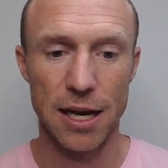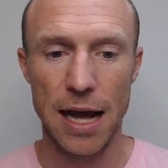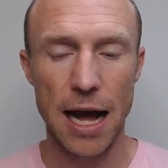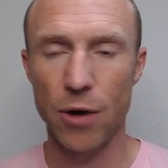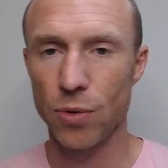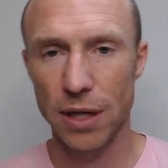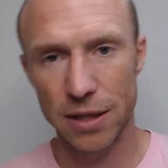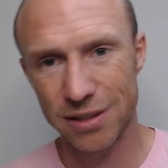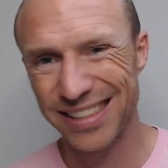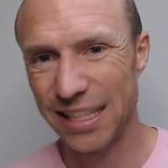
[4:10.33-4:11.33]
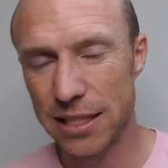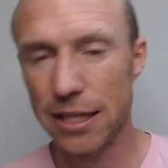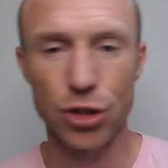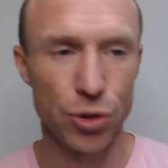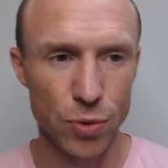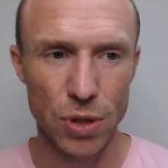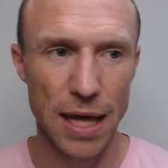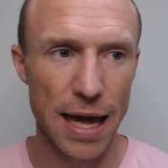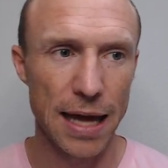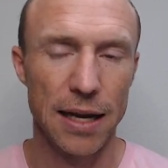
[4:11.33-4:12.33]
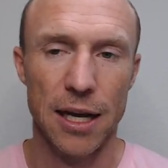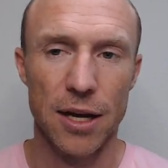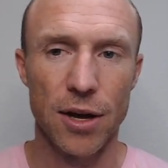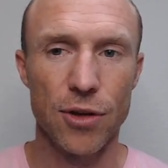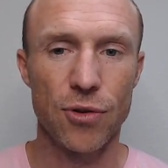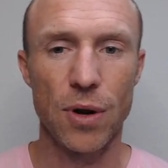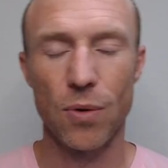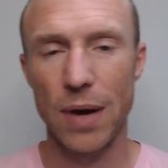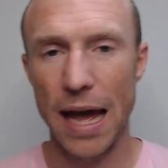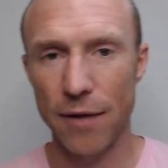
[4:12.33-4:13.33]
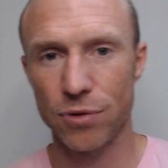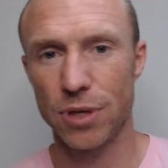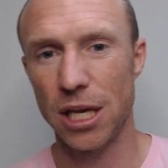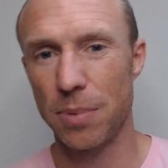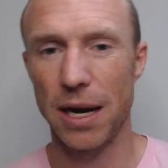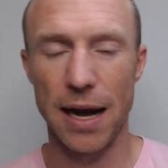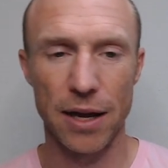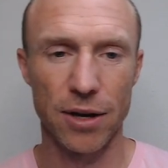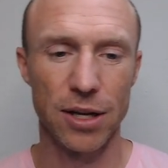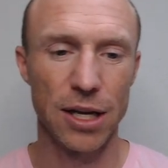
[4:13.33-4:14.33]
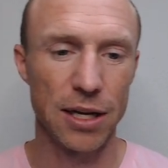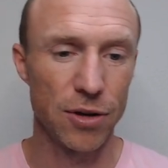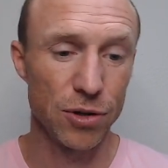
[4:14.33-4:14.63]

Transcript: how do I easily do that so I don't have to keep an eye on it and all.